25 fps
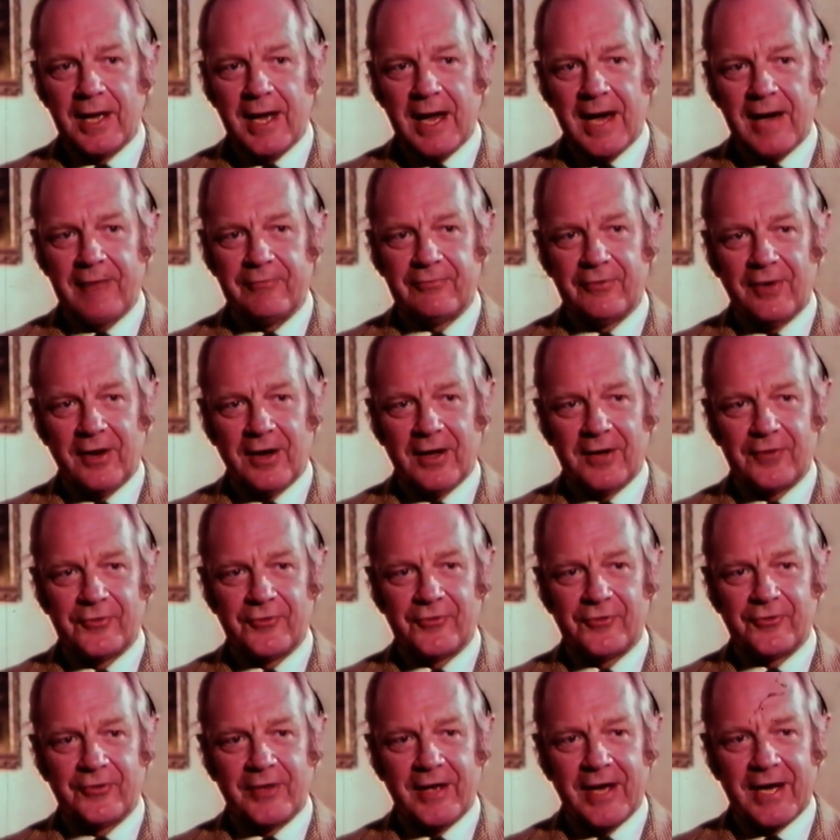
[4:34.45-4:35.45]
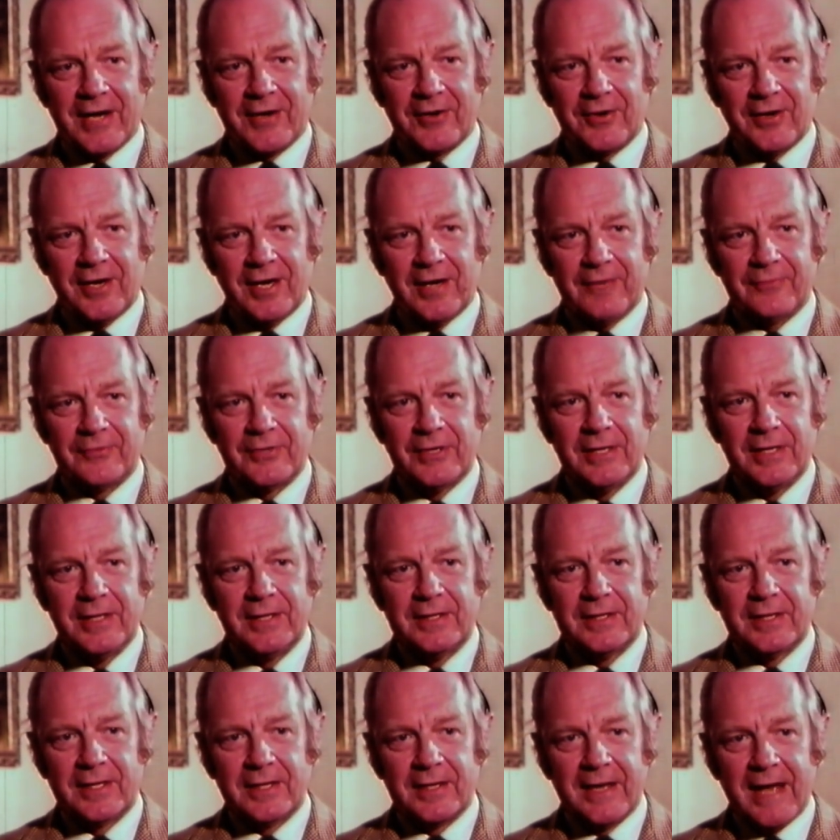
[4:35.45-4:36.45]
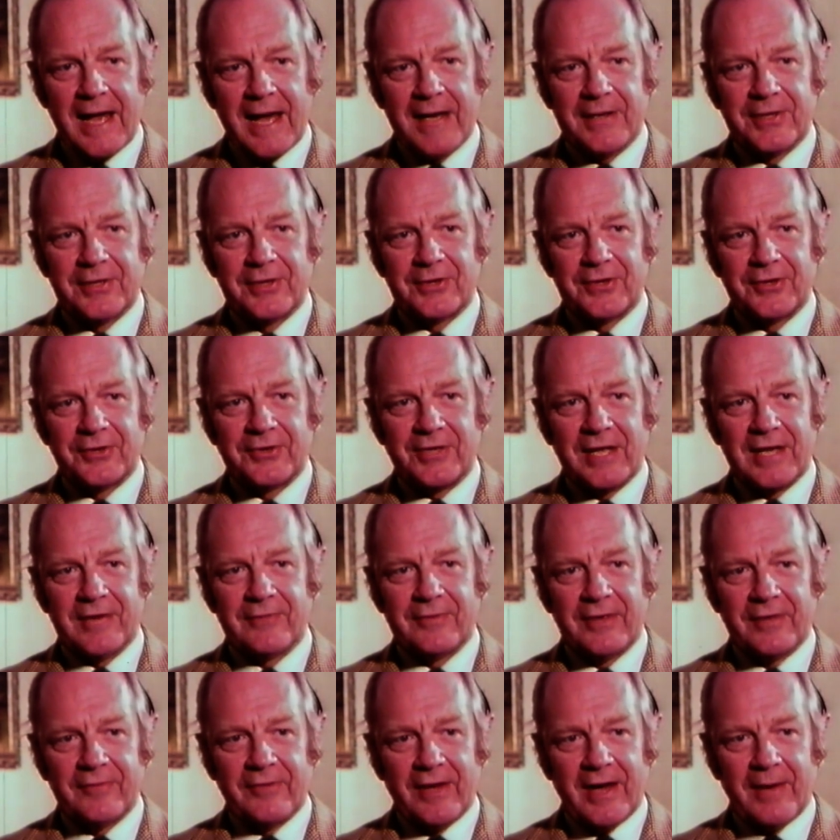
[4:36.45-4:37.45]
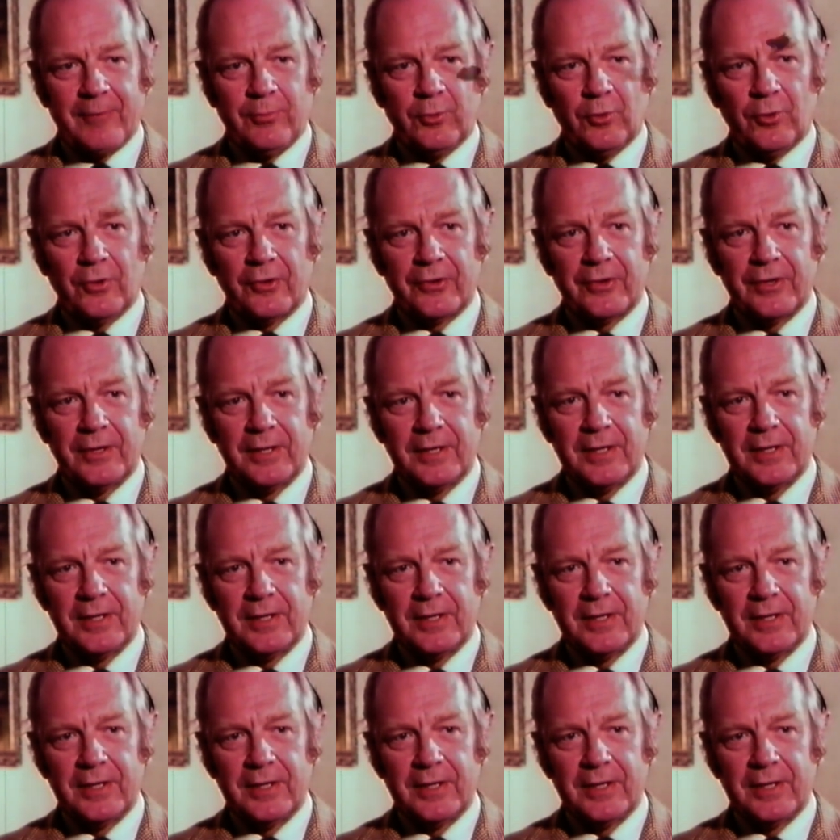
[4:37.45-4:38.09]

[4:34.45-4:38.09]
Air France aircraft and landed at Tel Aviv airport,